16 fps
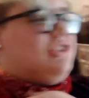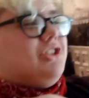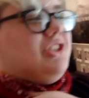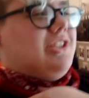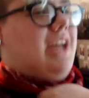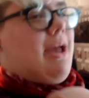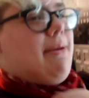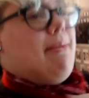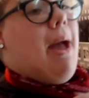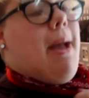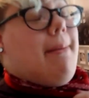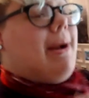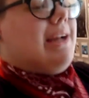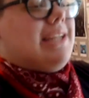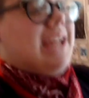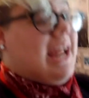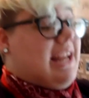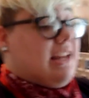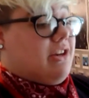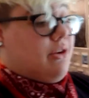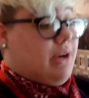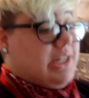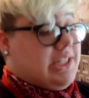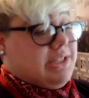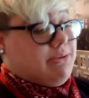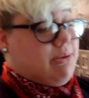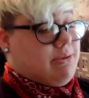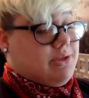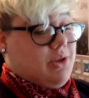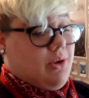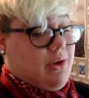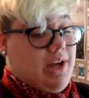a good time. My dad had no idea what
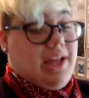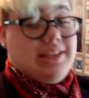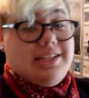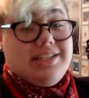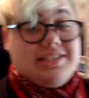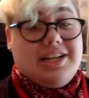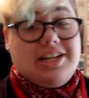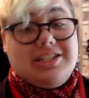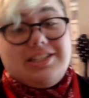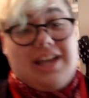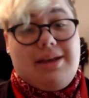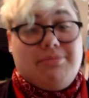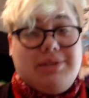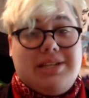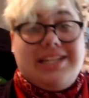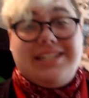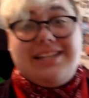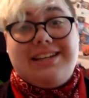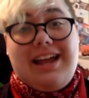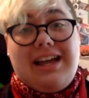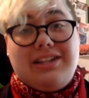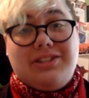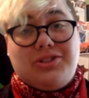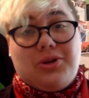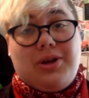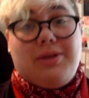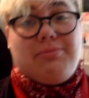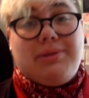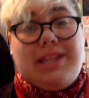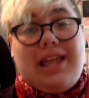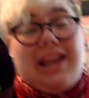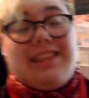was going on the entire time and he did not enjoy it,
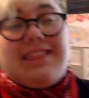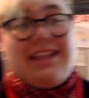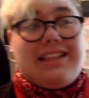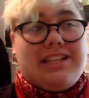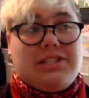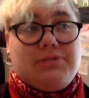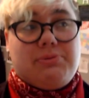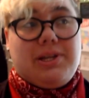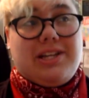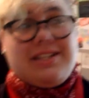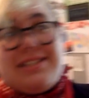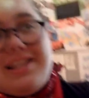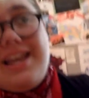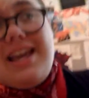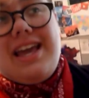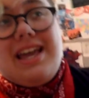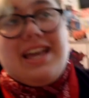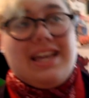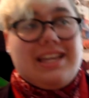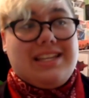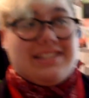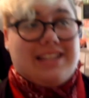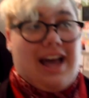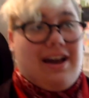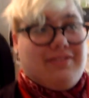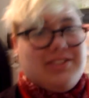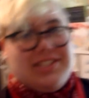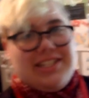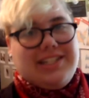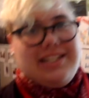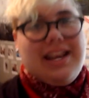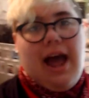but I think that's because he's
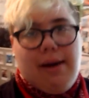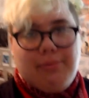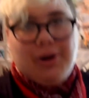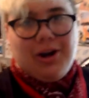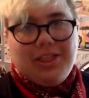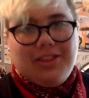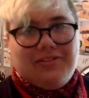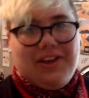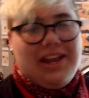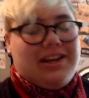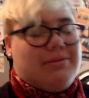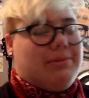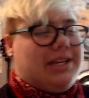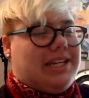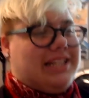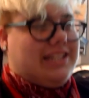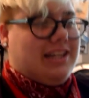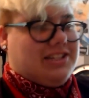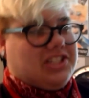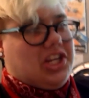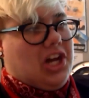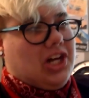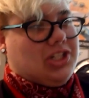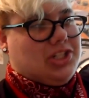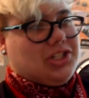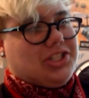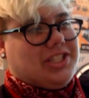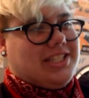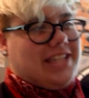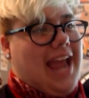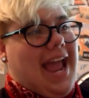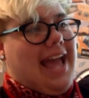obviously not part of the fandom and he doesn't
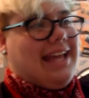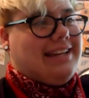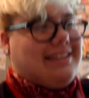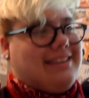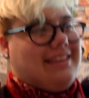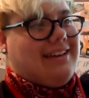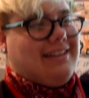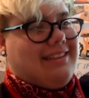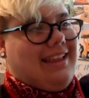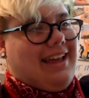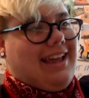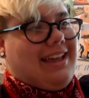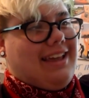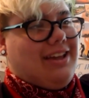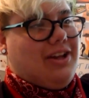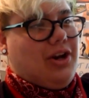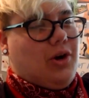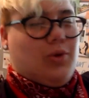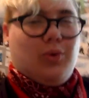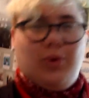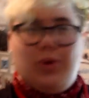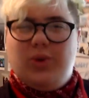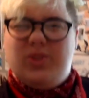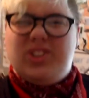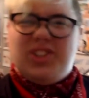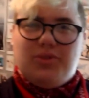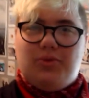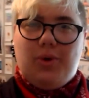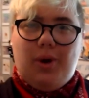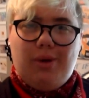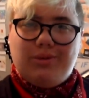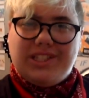understand the like roots of
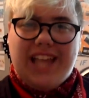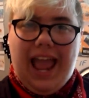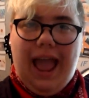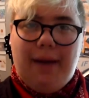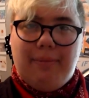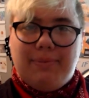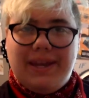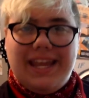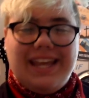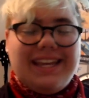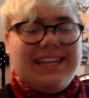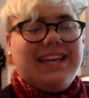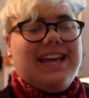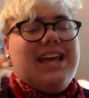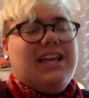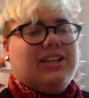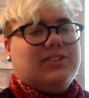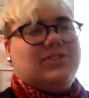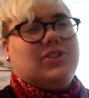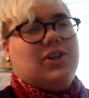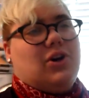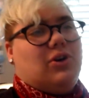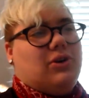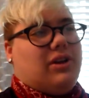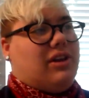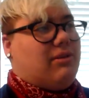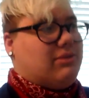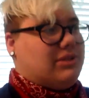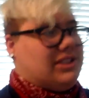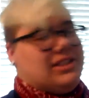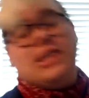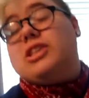what was happening, so he
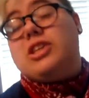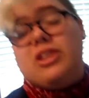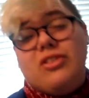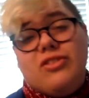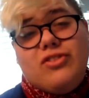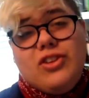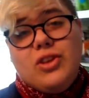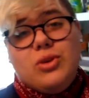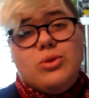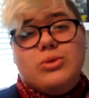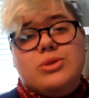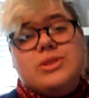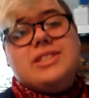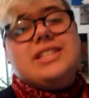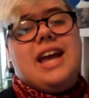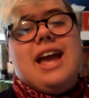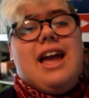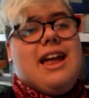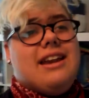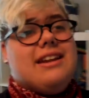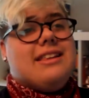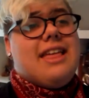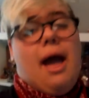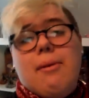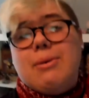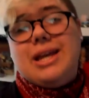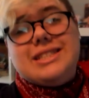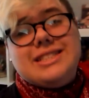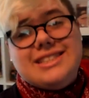was confused and that makes